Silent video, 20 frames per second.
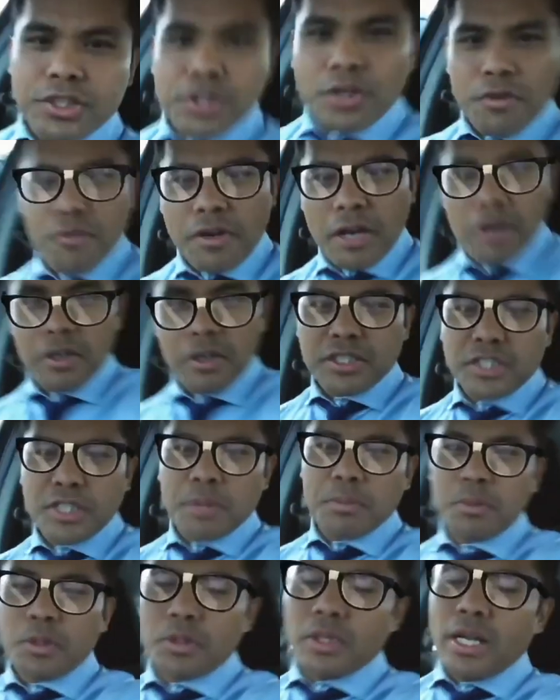It's a very
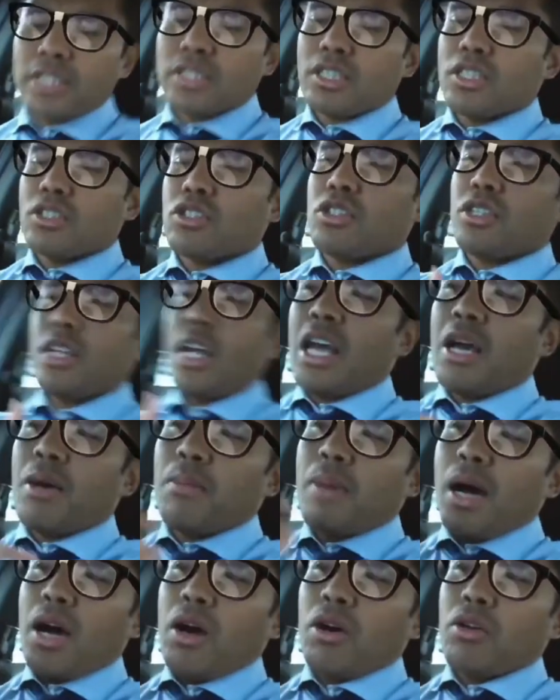simple lesson today
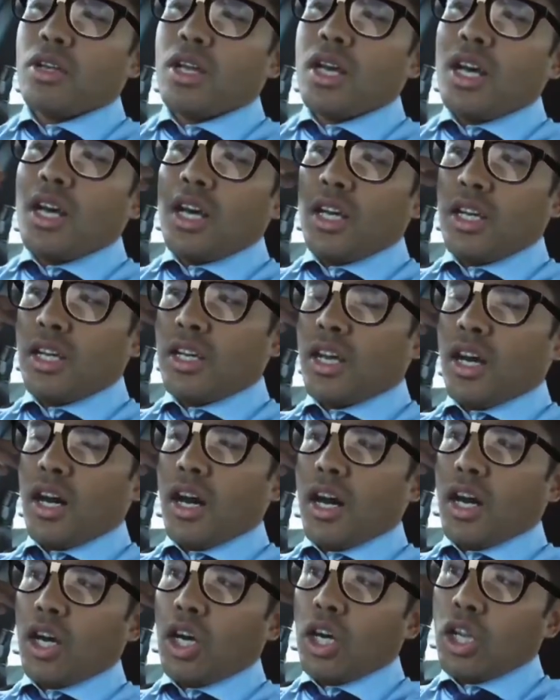about
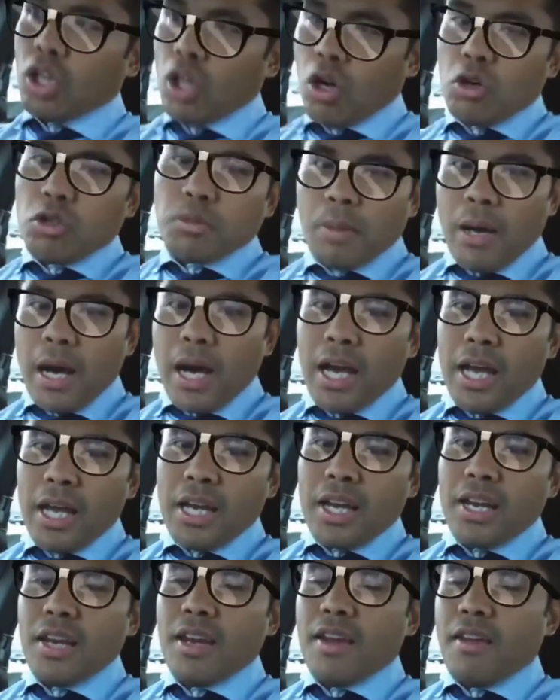the closed
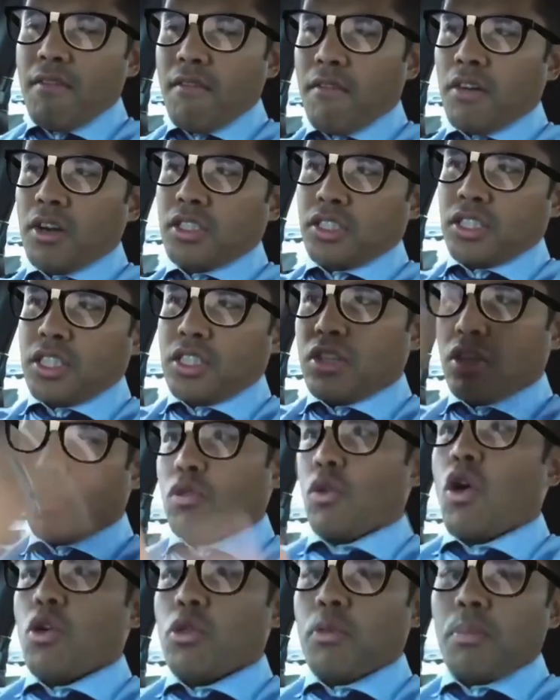mind versus the
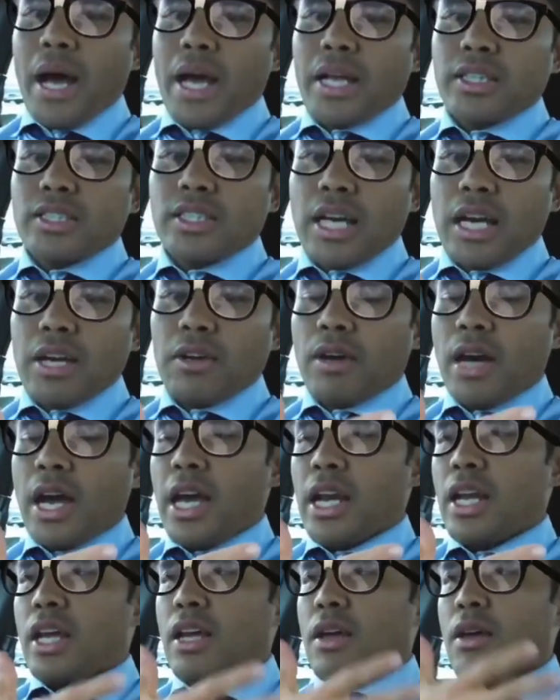growth mindset,
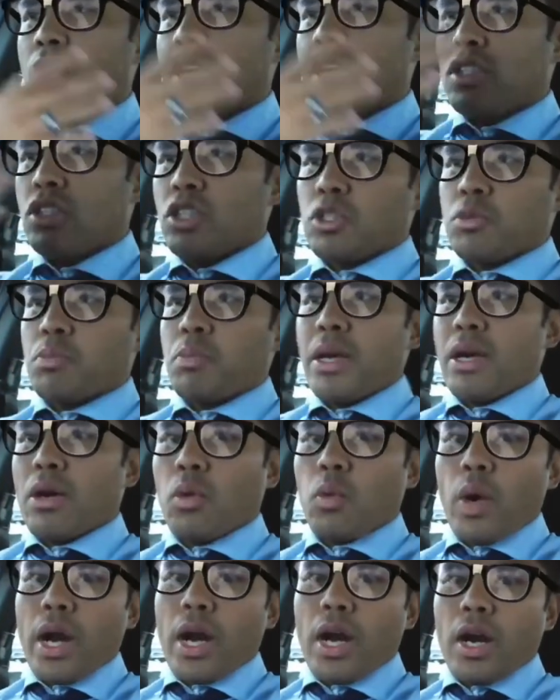right? Just be
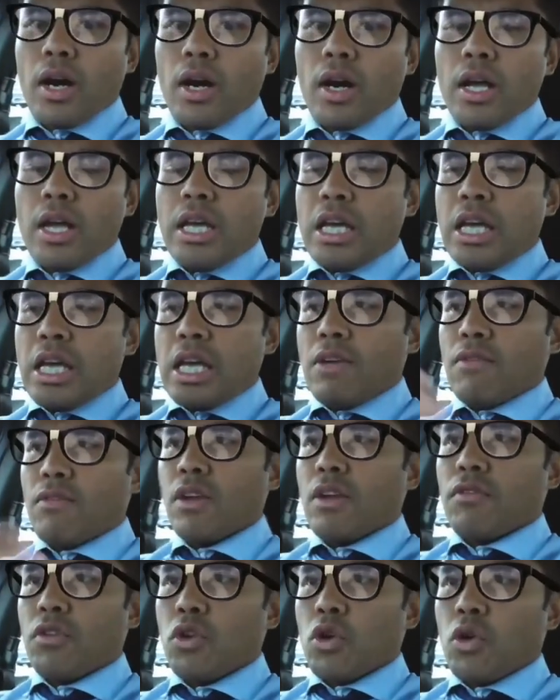aware. Even
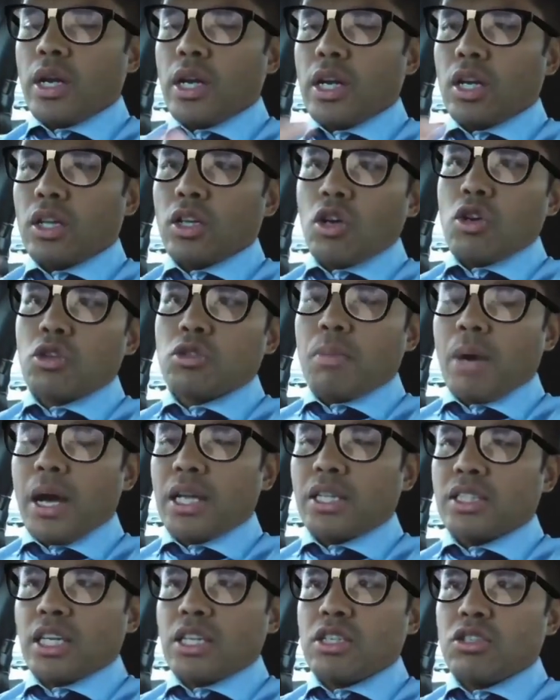if you're in a closed
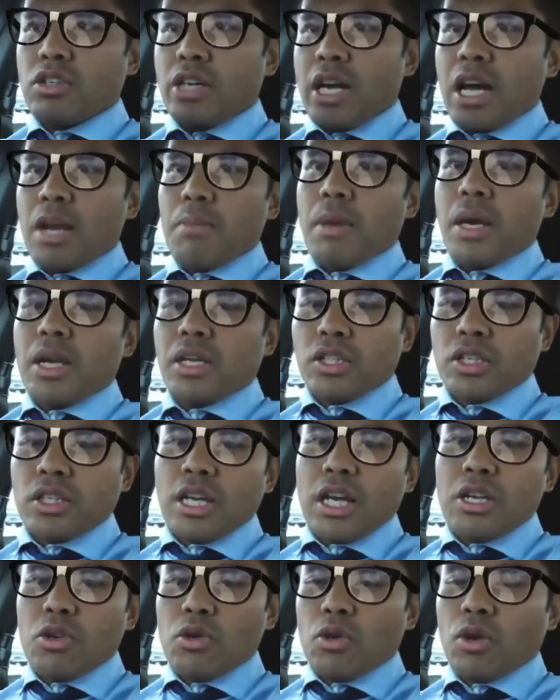mindset, you got to make sure
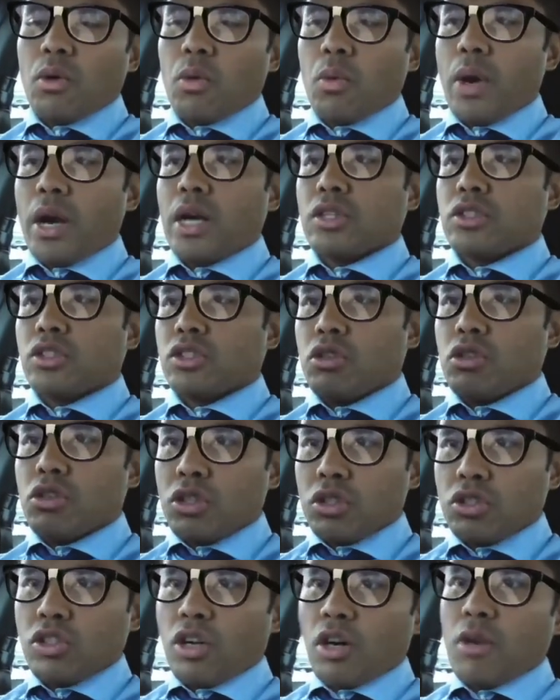that you're aware so you
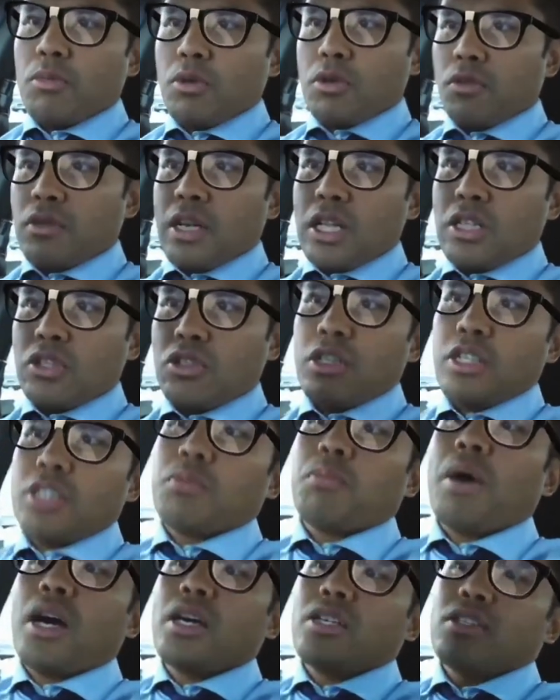can start moving into this
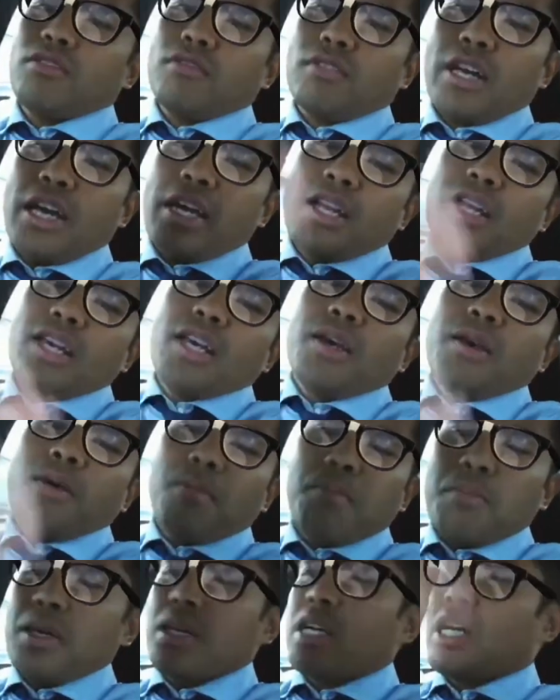positive light,
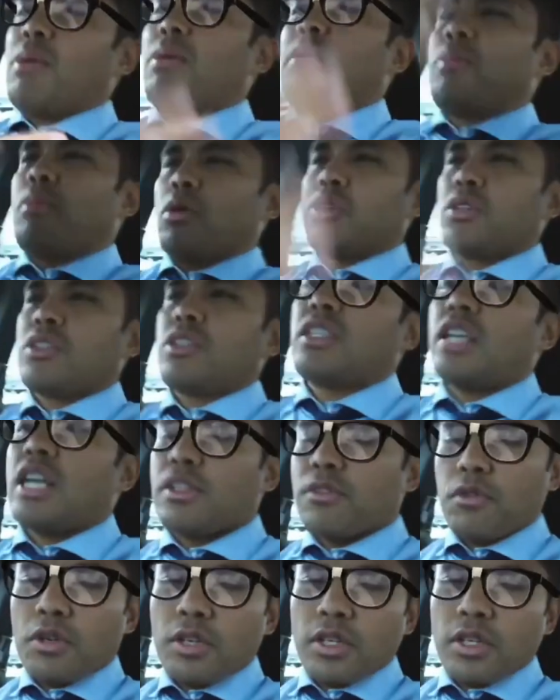becoming more successful